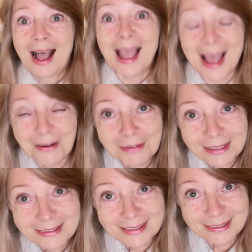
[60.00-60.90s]
I have
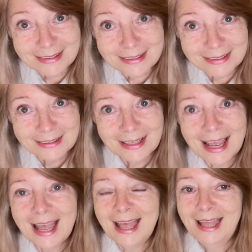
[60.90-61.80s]
entered
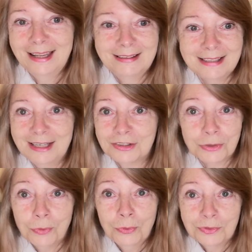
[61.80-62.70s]
and
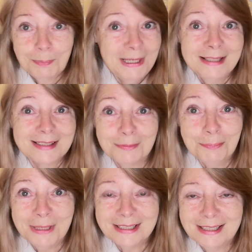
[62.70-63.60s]
it's all been
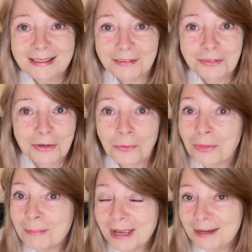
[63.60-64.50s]
submitted. I've done all
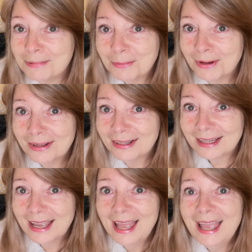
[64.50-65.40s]
the
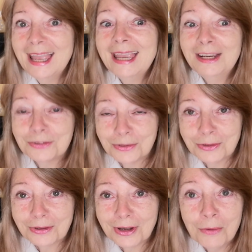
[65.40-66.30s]
paperwork. It
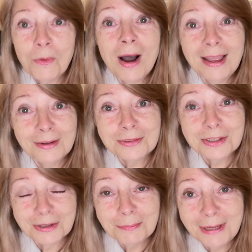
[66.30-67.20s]
took a while
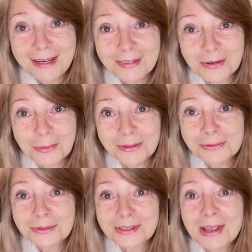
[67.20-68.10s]
to complete the
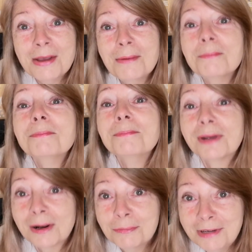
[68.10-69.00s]
quilt,
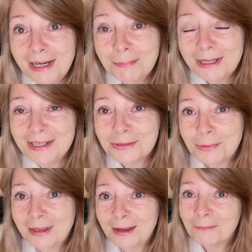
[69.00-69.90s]
but I'm really pleased
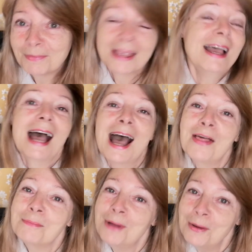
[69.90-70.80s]
with it.
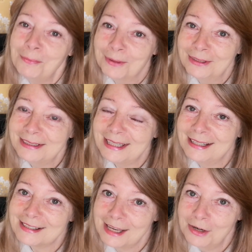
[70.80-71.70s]
At the moment,
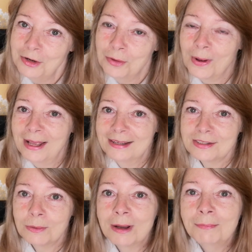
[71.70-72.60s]
it's hidden away,
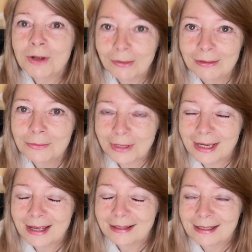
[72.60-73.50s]
so I'm not
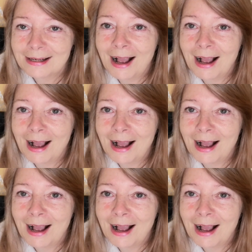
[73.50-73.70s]
looking at it.